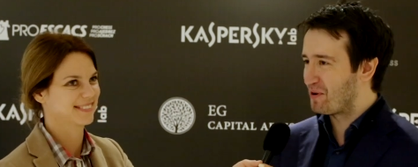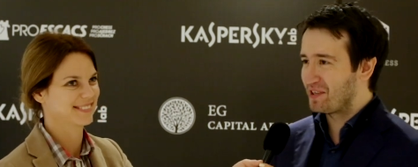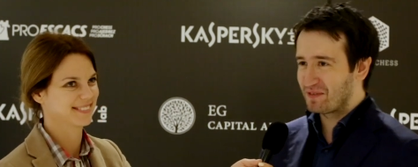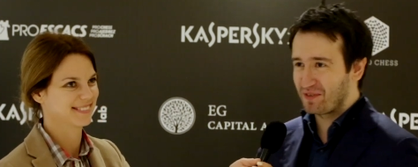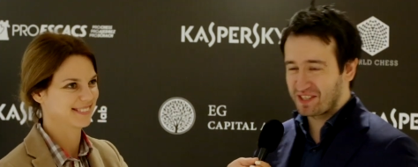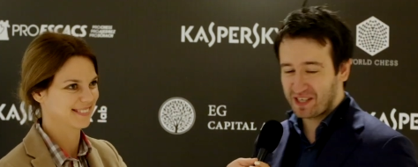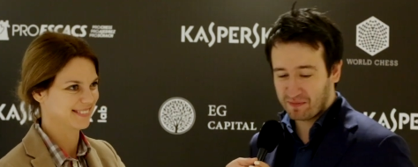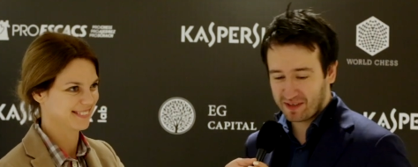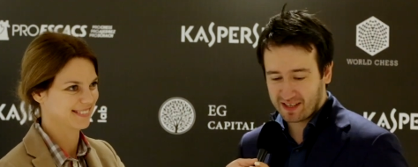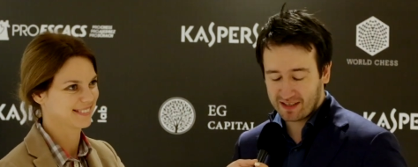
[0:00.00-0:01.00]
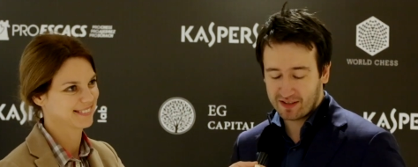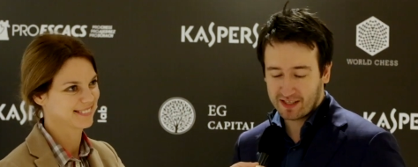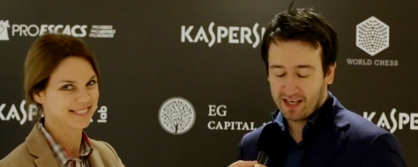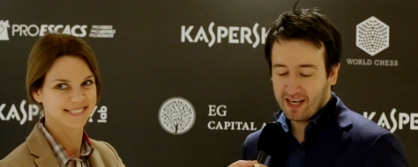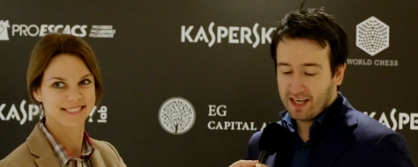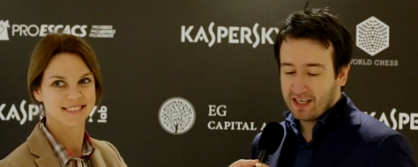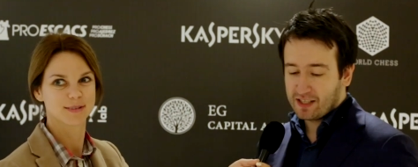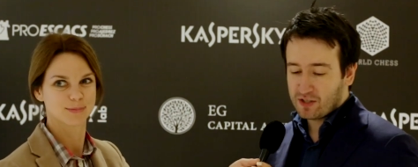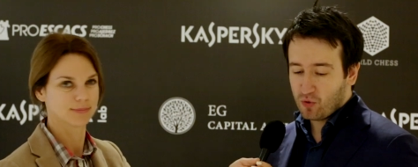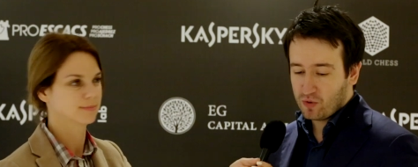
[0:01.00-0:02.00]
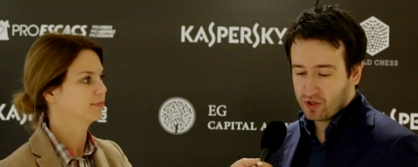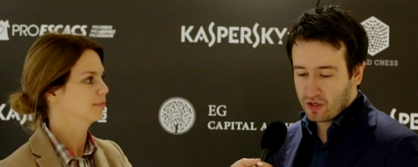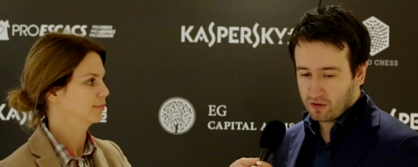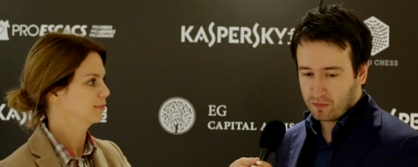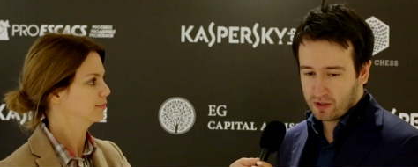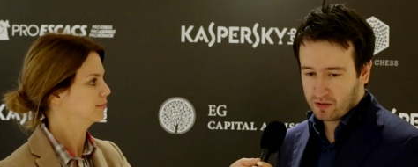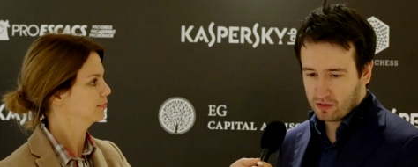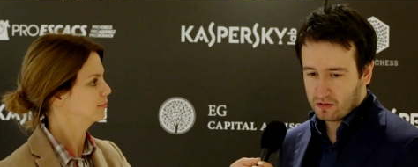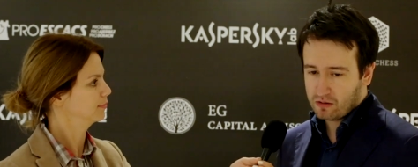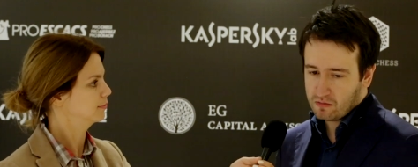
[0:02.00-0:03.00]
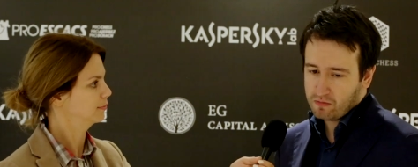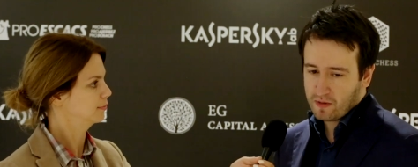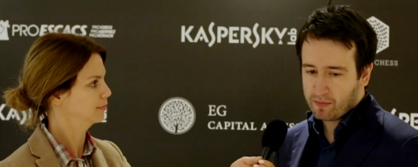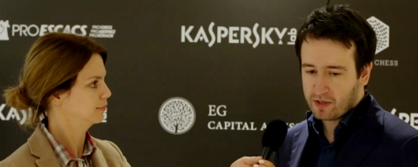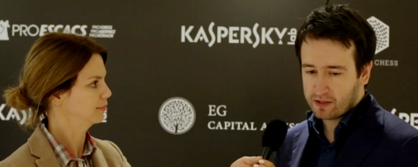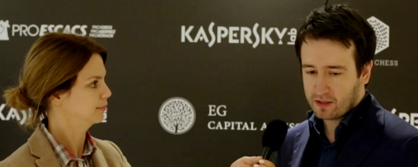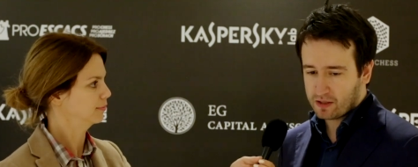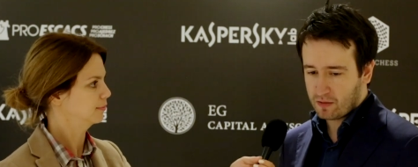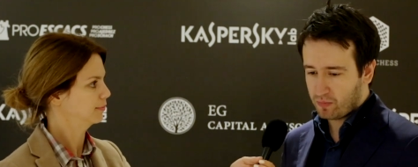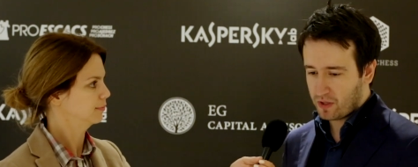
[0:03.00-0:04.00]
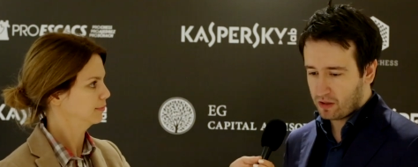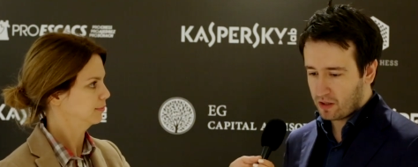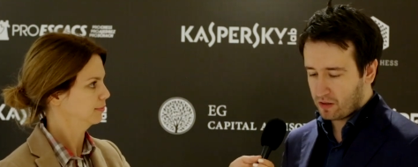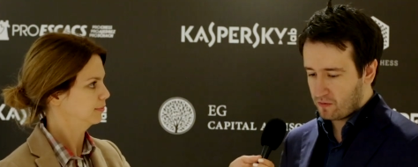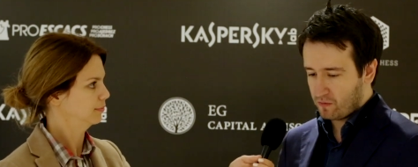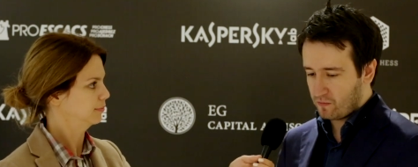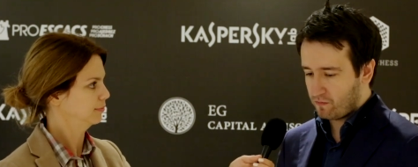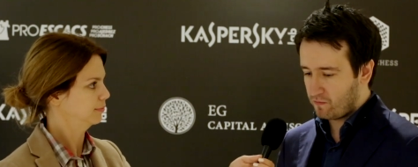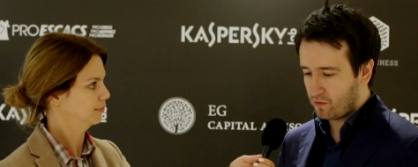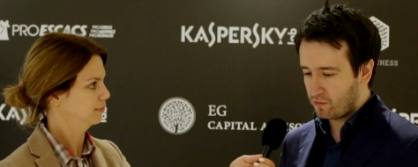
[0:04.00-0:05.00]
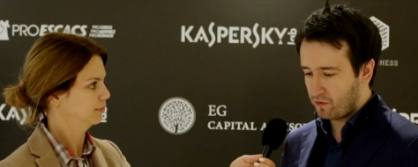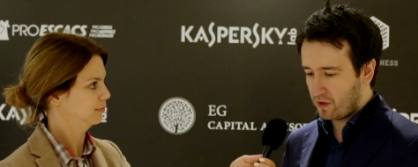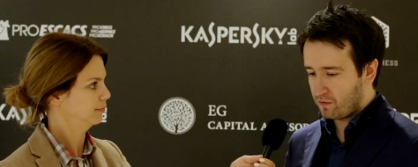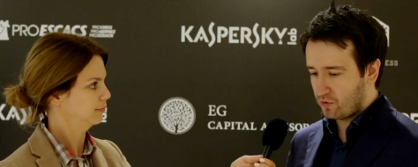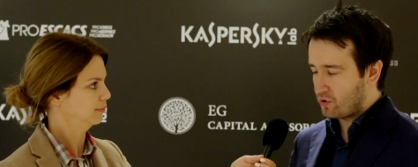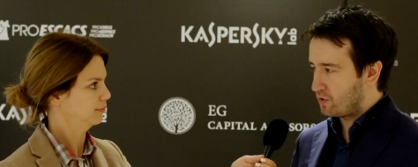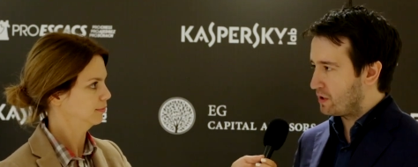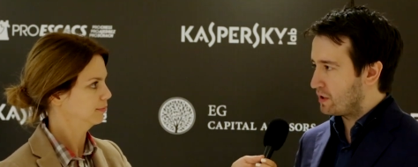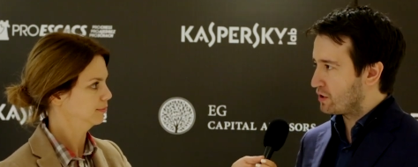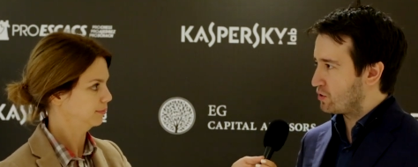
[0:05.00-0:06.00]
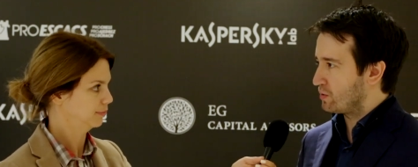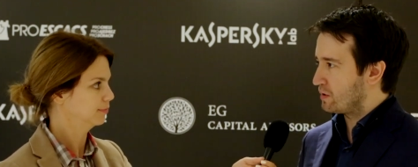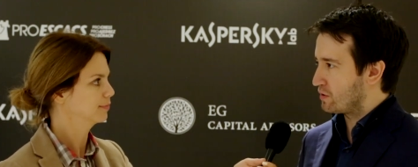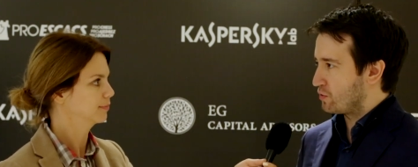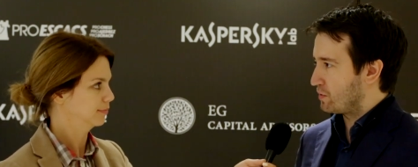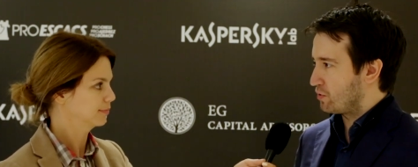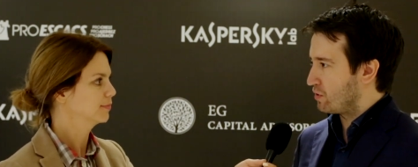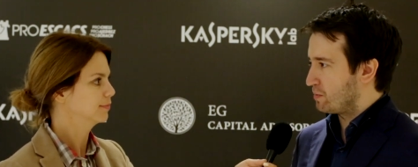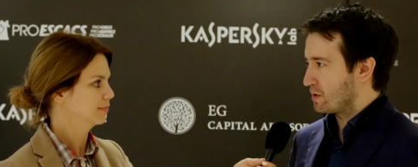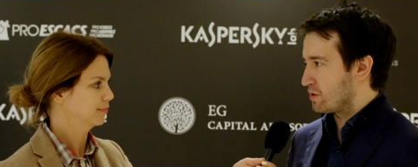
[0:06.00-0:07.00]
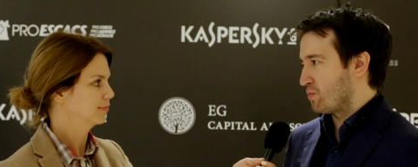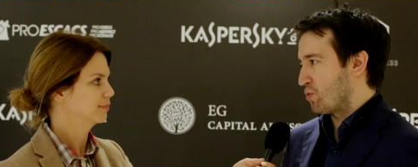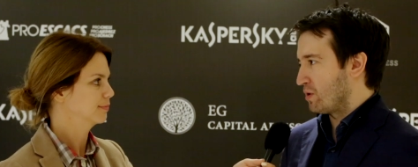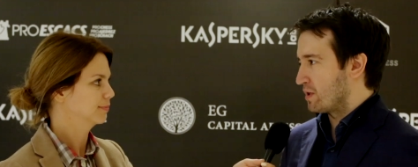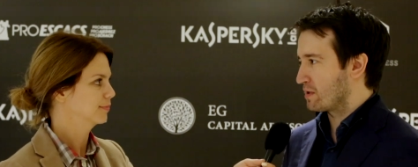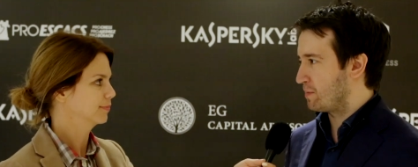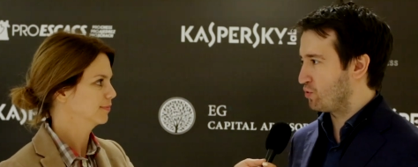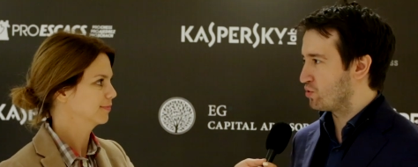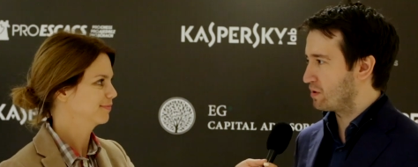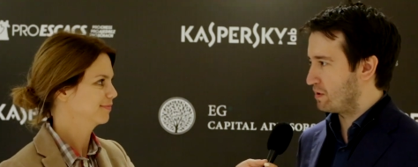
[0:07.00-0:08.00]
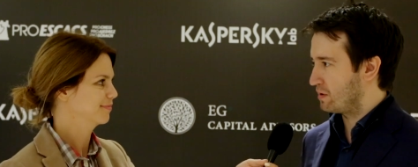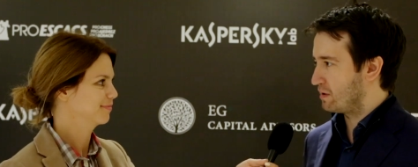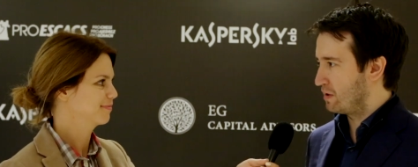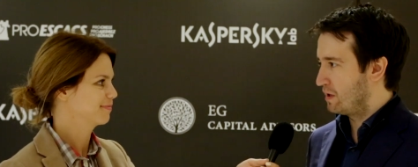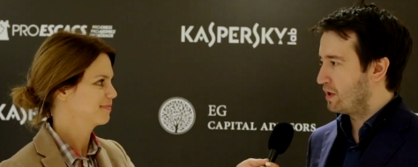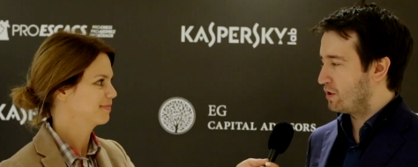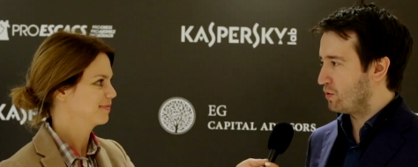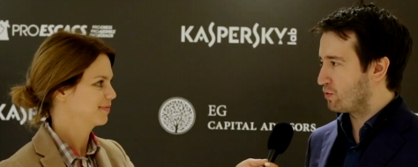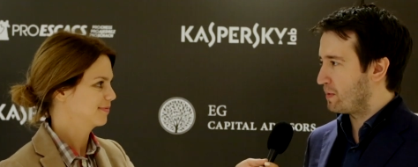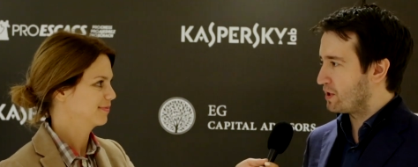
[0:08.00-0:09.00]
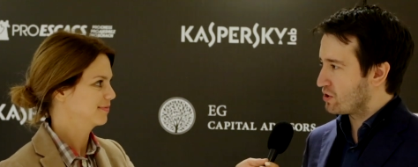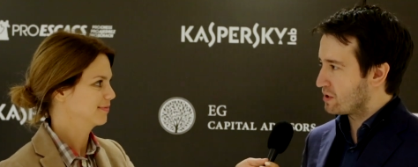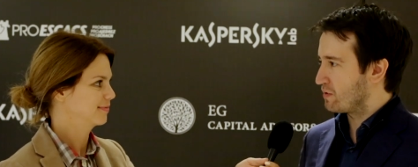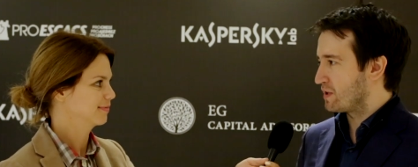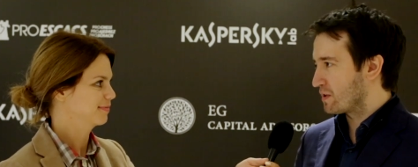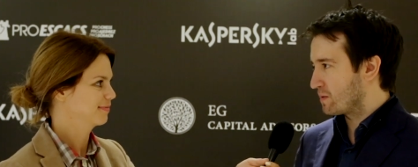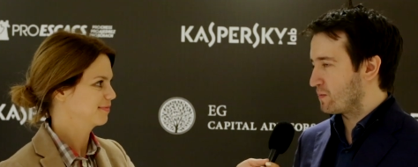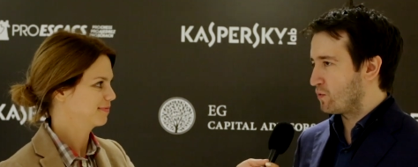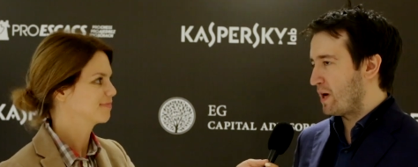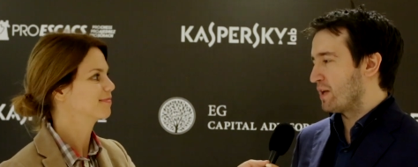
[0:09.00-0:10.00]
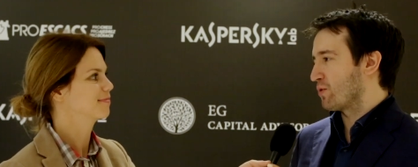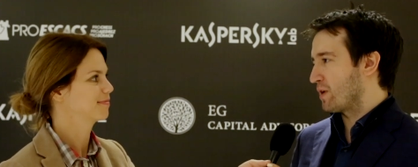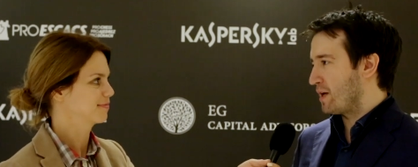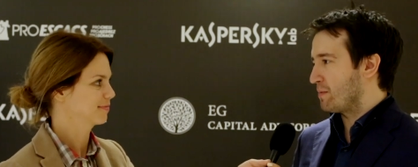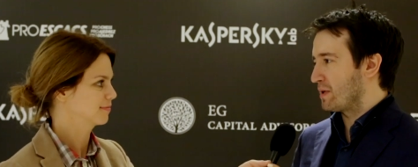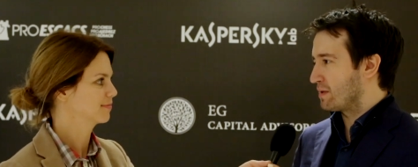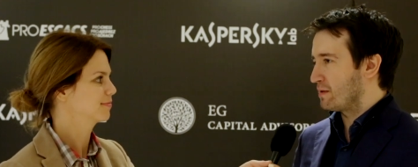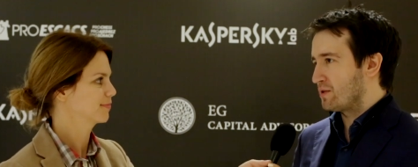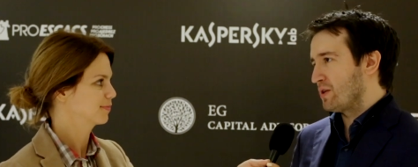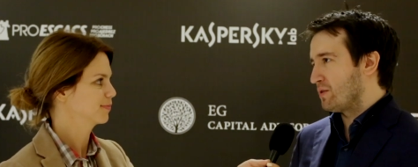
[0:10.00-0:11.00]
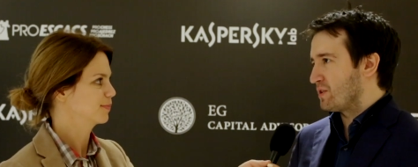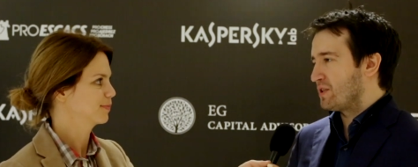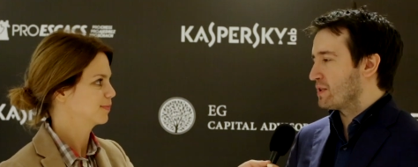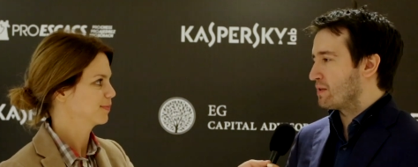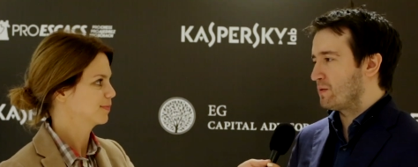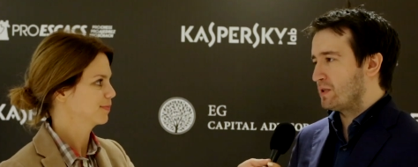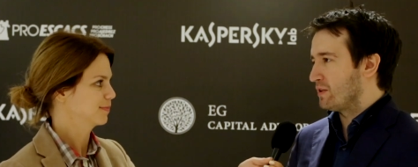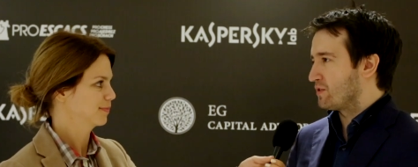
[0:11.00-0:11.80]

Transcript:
Speaker 1: Boris, for example, and others. So in general, but I mean, since I'm playing like from 12 or 13 years old in the super tournament, so more or less I'm used, uh, you know, to manage the stress quite okay. But in general, it's still